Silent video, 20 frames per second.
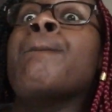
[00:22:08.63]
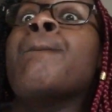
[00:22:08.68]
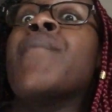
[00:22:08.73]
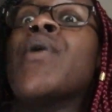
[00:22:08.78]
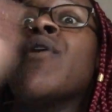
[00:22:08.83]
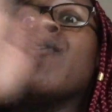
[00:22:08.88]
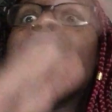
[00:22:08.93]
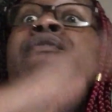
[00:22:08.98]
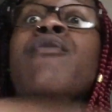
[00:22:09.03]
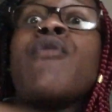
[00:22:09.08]

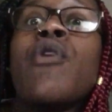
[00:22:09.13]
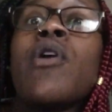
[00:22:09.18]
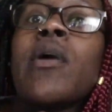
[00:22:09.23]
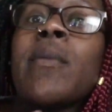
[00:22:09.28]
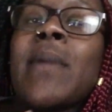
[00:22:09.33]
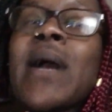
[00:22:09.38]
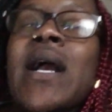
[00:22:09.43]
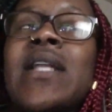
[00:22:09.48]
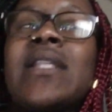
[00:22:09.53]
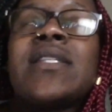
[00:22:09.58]
before
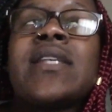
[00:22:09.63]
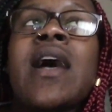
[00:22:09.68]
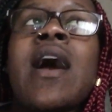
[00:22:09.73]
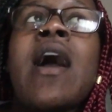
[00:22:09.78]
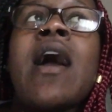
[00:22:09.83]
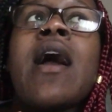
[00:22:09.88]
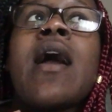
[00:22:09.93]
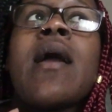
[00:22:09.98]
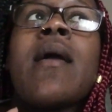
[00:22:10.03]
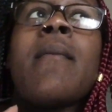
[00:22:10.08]
my
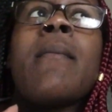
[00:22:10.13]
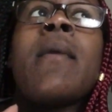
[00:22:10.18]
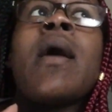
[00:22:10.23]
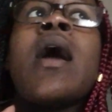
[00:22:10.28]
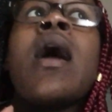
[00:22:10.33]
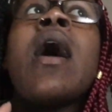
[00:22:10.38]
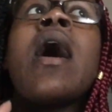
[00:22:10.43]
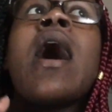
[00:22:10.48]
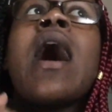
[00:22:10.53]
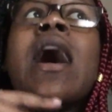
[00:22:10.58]
time,
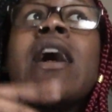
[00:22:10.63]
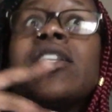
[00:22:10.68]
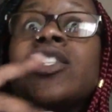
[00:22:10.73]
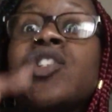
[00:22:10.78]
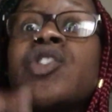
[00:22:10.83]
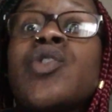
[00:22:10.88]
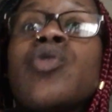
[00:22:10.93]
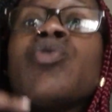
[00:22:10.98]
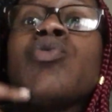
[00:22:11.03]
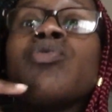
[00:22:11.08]
I
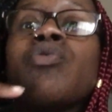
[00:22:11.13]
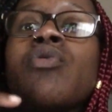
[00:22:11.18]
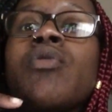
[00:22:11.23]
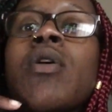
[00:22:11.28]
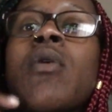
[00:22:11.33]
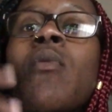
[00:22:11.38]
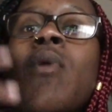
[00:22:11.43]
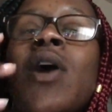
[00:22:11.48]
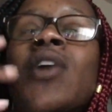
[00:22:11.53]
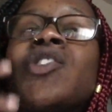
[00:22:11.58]
still grew
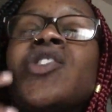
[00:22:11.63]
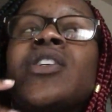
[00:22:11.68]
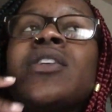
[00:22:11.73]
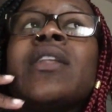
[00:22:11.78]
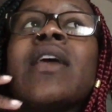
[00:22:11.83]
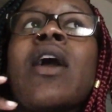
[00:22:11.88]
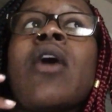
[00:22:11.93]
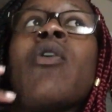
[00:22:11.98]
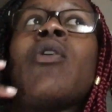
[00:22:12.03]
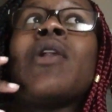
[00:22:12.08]
up watching
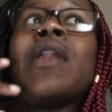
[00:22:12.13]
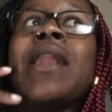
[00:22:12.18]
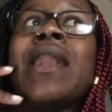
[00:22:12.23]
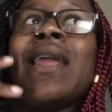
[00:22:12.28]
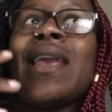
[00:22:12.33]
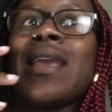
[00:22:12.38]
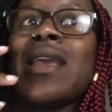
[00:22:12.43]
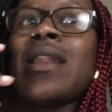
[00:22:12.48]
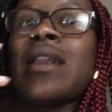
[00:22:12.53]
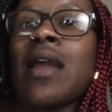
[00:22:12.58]
that on
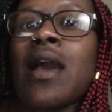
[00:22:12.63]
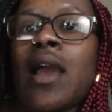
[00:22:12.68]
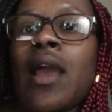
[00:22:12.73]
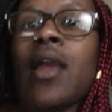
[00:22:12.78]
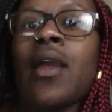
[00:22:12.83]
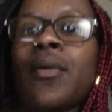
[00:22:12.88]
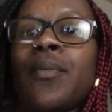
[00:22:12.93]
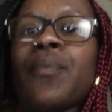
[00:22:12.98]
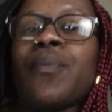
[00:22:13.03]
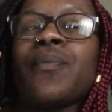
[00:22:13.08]
Nick at
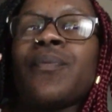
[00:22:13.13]
Night.